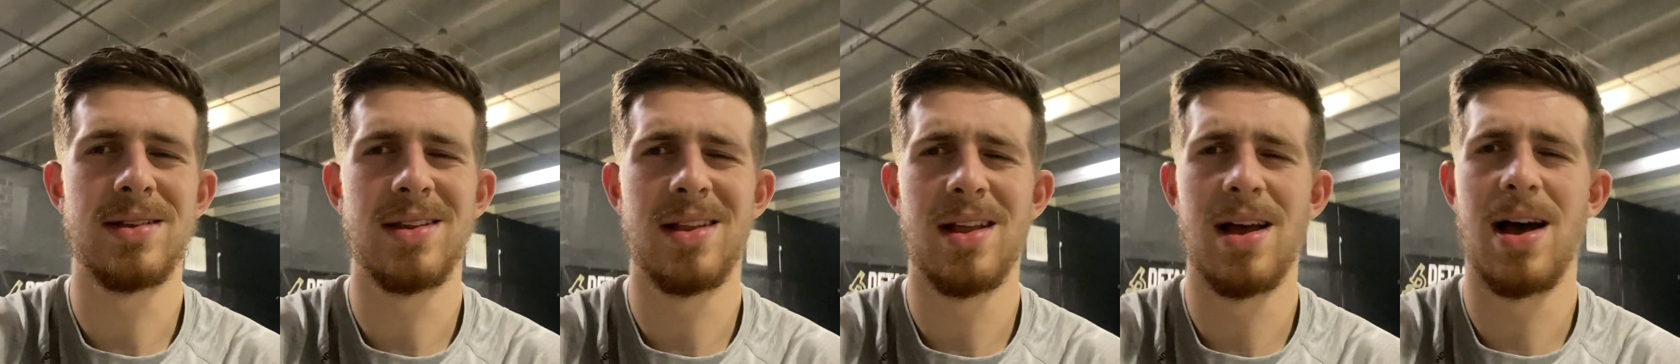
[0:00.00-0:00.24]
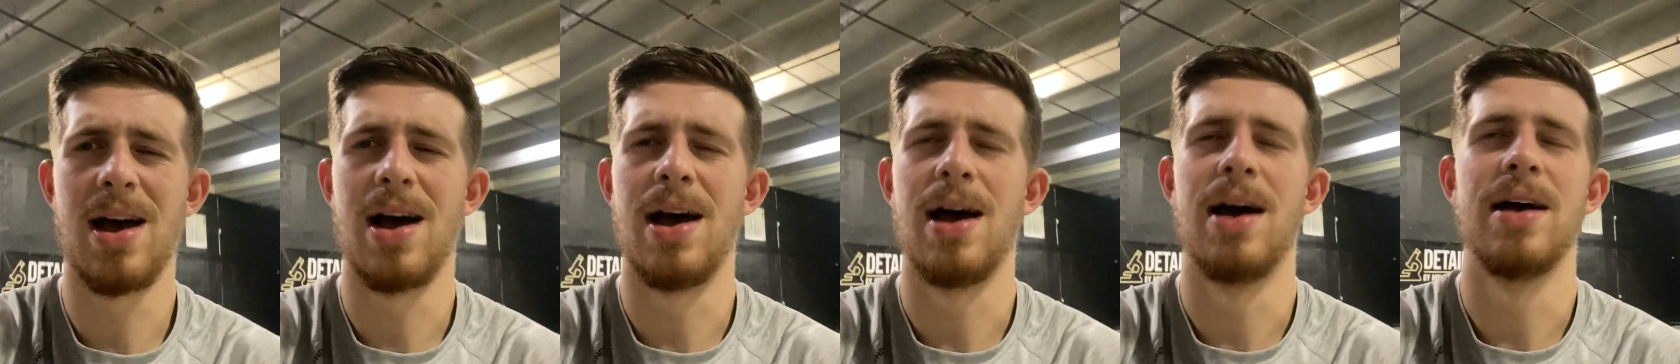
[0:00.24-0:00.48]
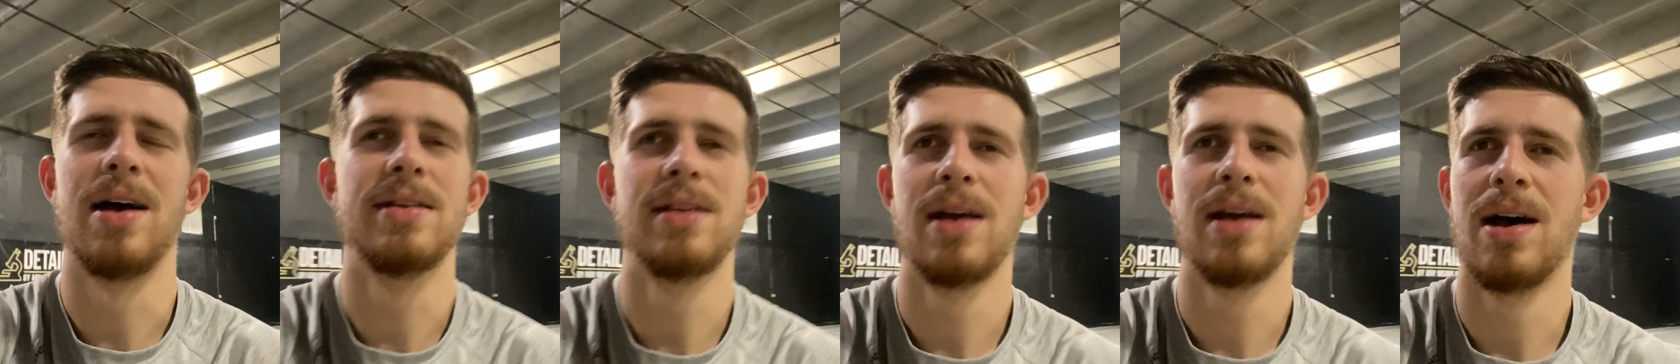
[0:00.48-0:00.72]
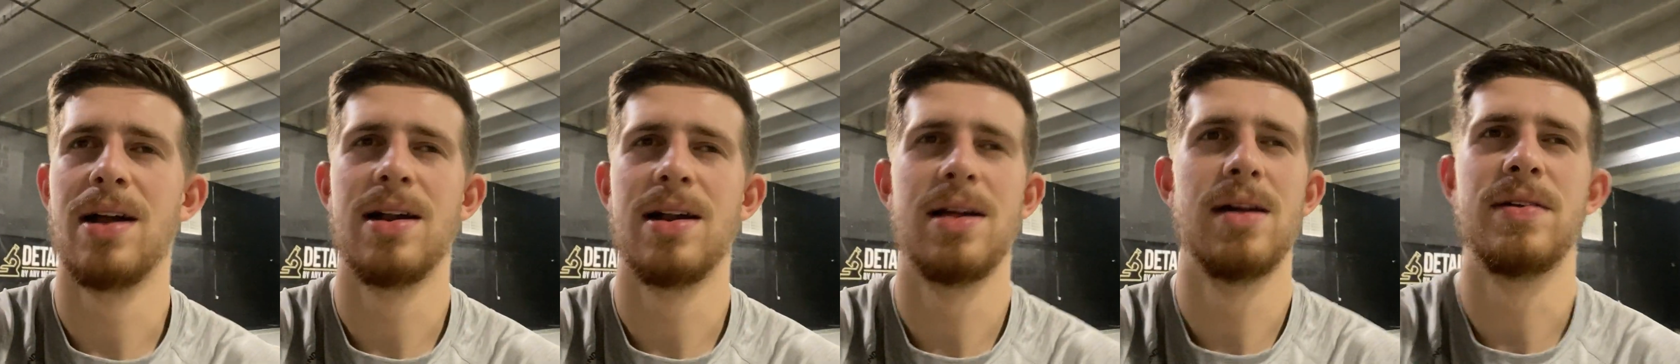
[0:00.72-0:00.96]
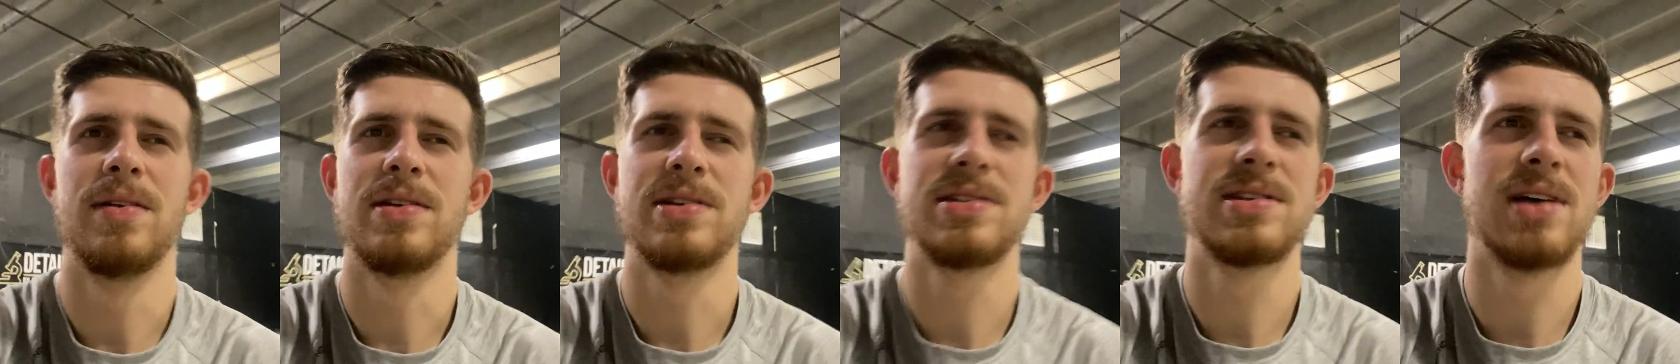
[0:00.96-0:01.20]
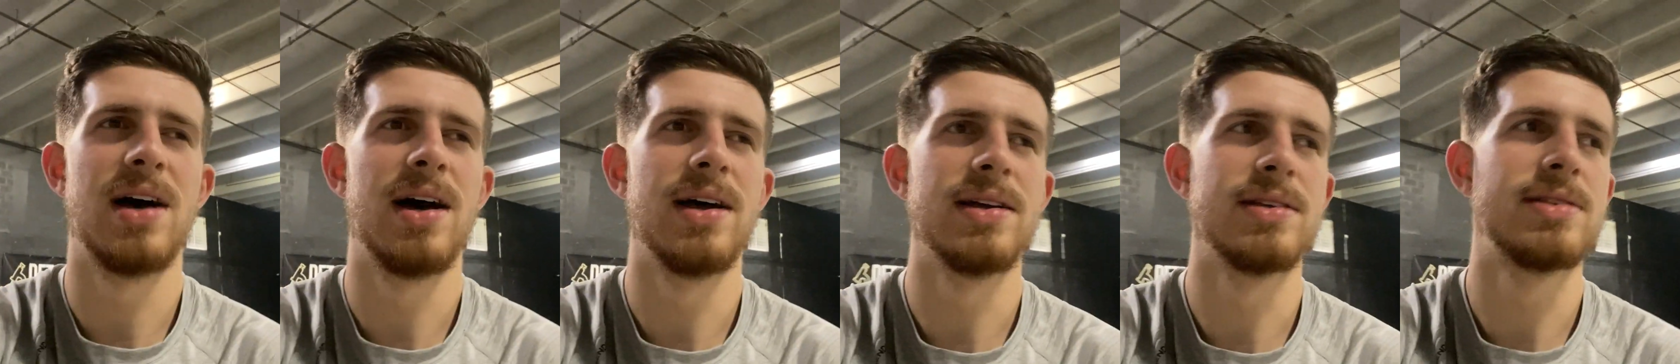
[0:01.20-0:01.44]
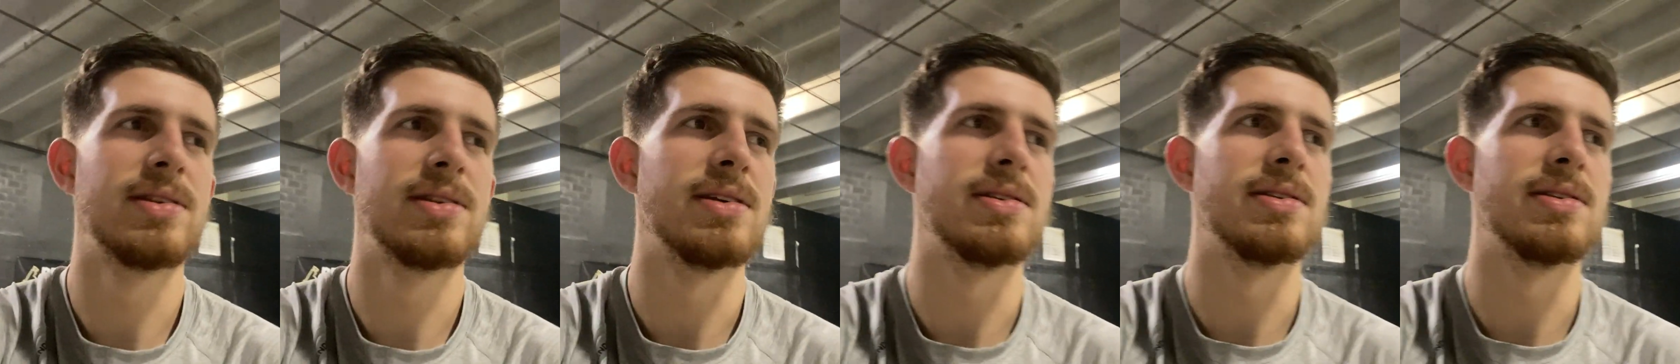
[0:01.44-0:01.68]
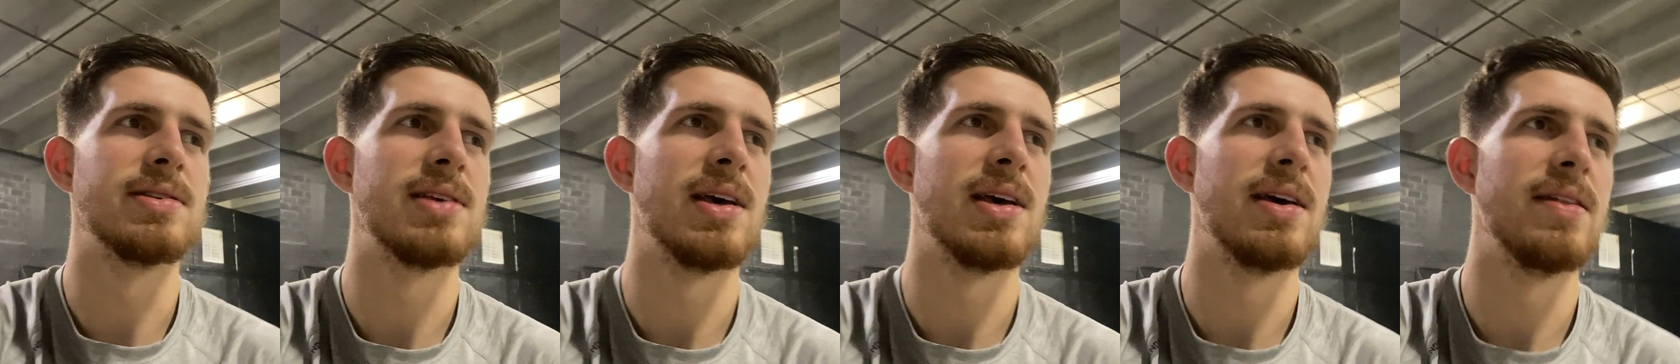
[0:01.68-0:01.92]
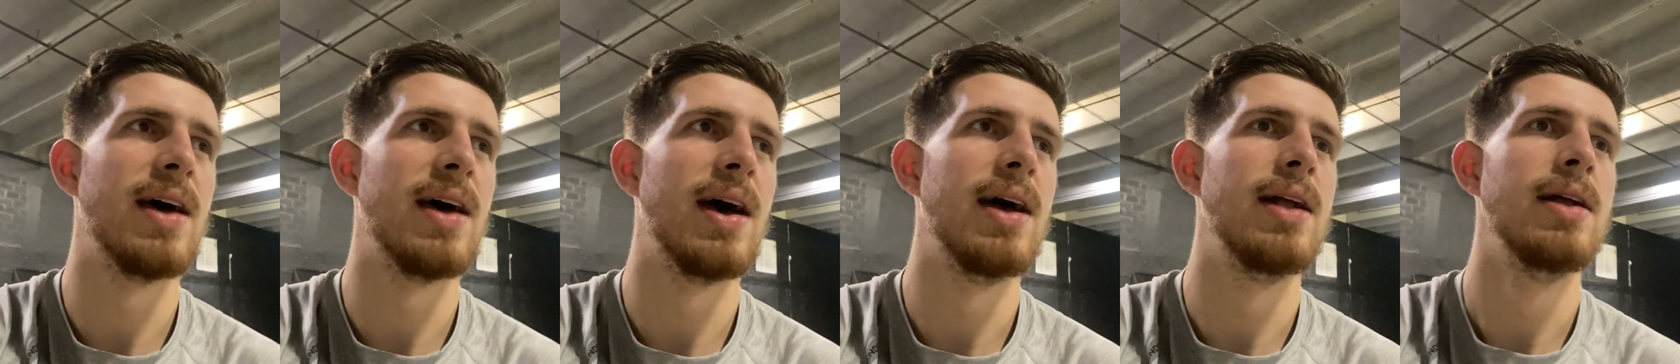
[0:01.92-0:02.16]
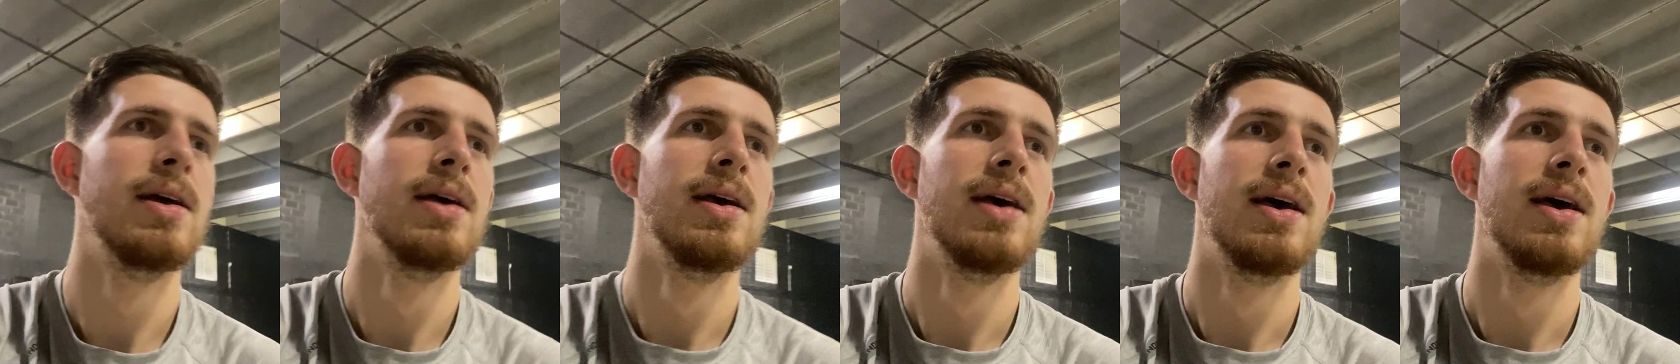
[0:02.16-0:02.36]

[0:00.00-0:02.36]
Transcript: nah, the science doesn't say that.